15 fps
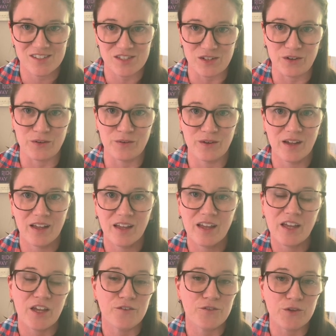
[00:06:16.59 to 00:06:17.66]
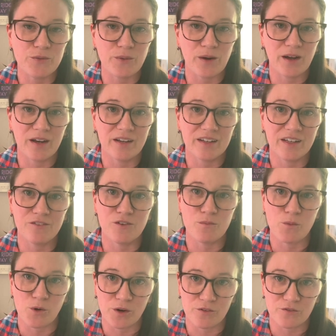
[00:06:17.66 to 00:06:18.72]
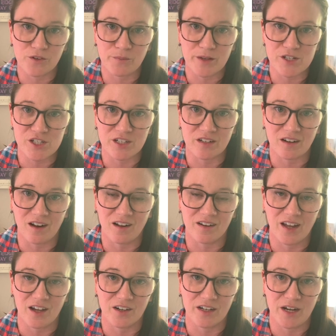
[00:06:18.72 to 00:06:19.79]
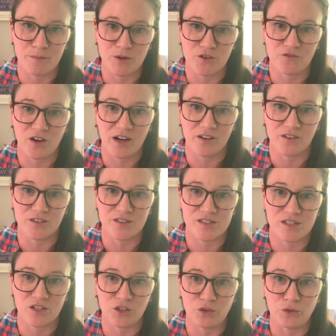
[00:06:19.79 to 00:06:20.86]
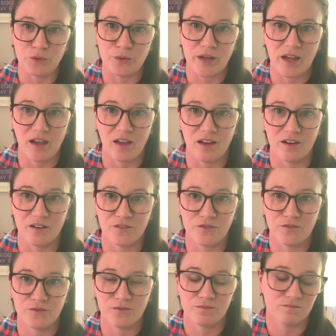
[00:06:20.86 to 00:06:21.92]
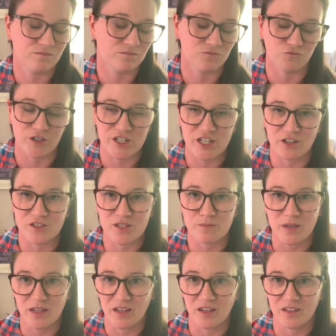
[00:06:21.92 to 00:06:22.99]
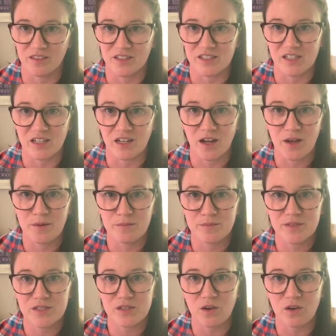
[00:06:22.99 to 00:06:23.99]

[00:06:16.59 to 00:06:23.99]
So if you want even more information on how to name your files, you can reach out to me in the DMs.